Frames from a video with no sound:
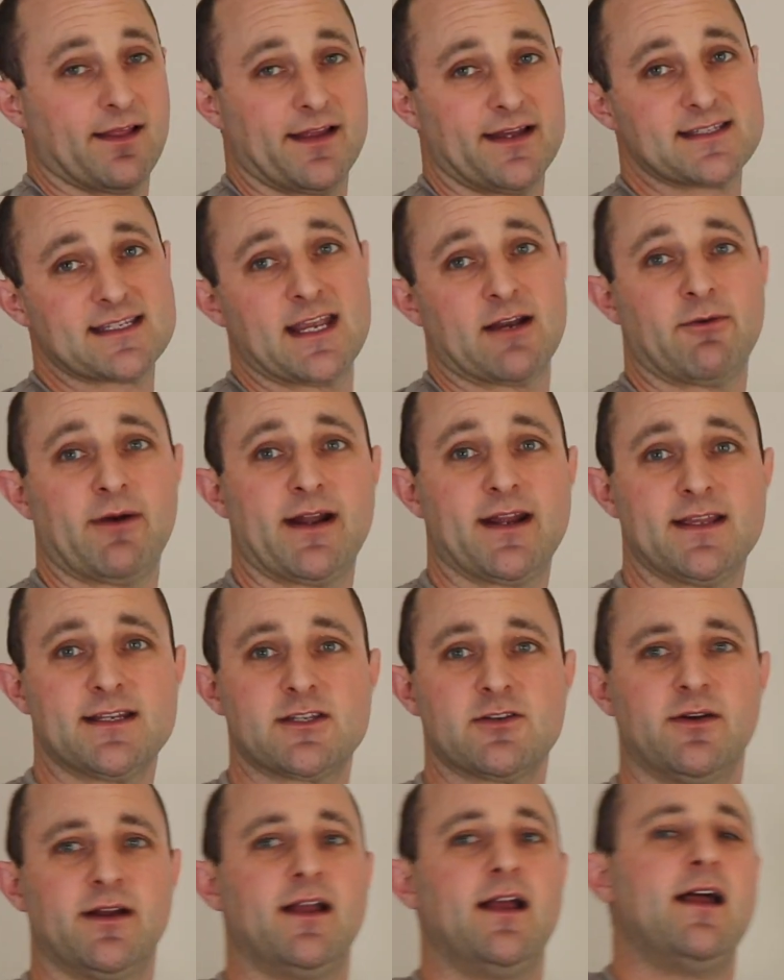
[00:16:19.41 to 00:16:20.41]
Let's get right
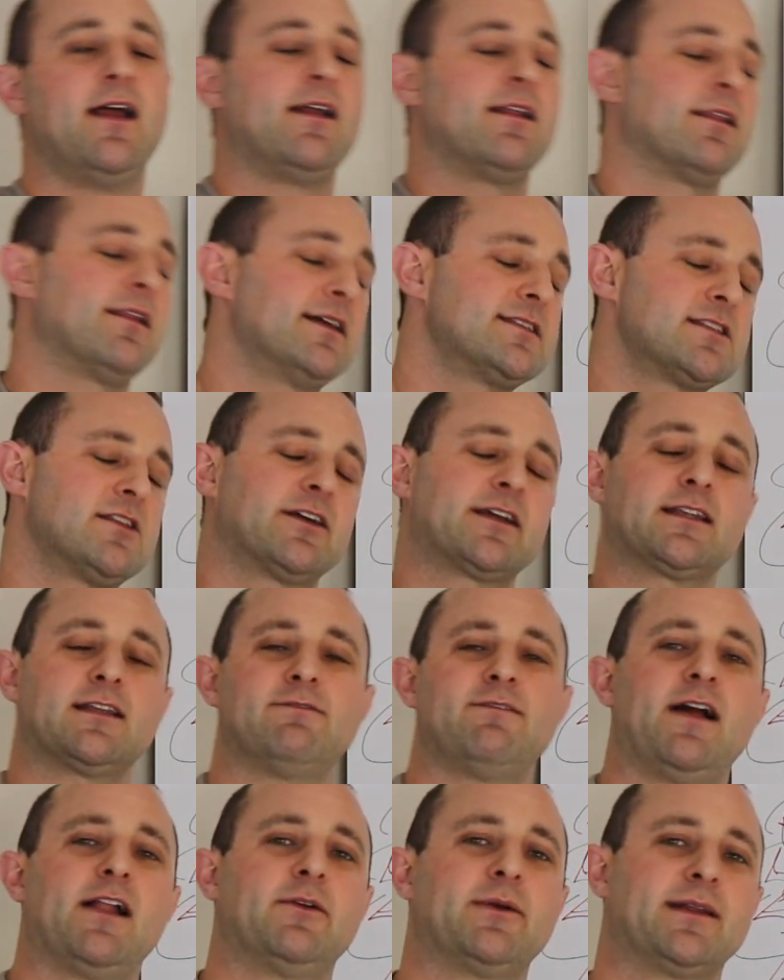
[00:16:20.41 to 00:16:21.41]
into it. Let's look at
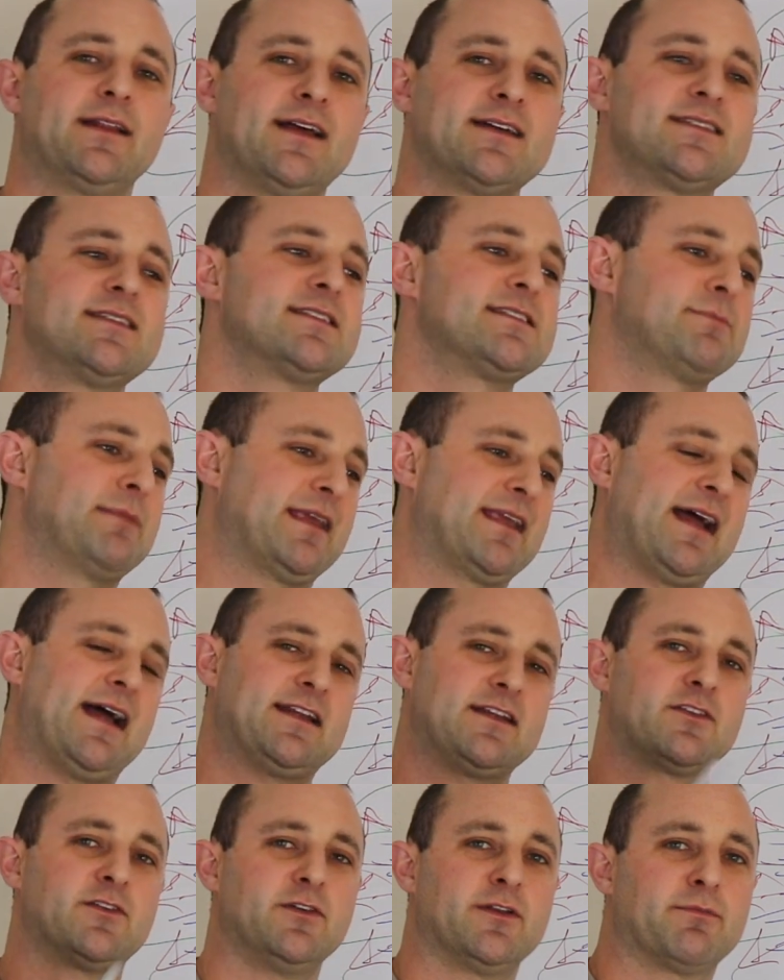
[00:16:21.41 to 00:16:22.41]
the following lessons. Let me
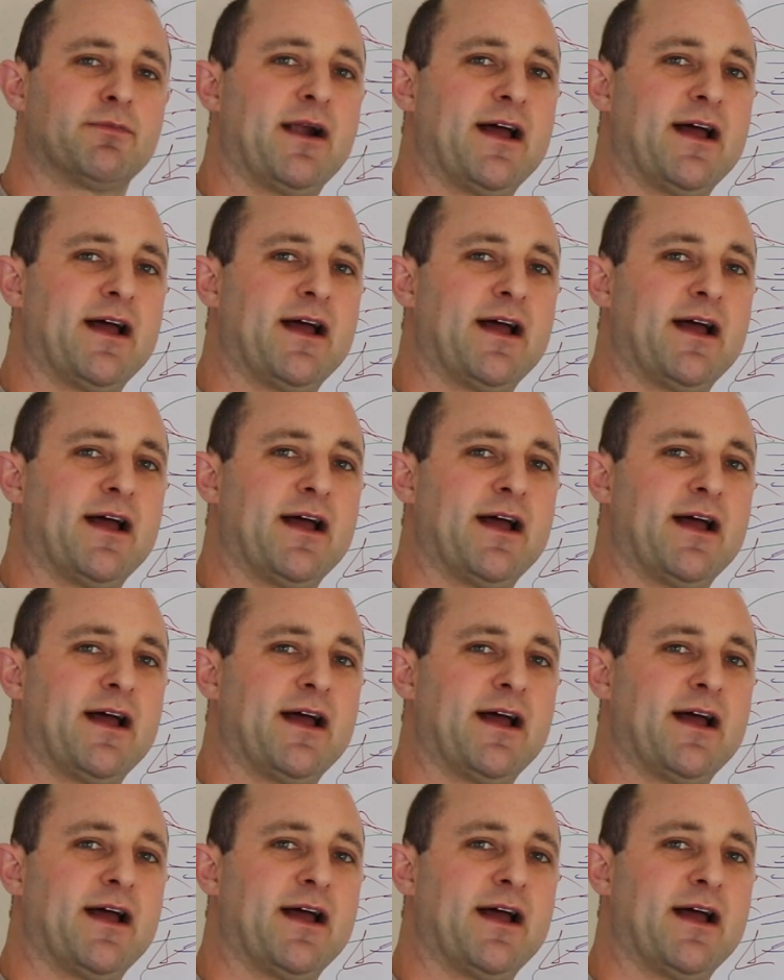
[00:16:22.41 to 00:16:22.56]
guide you through the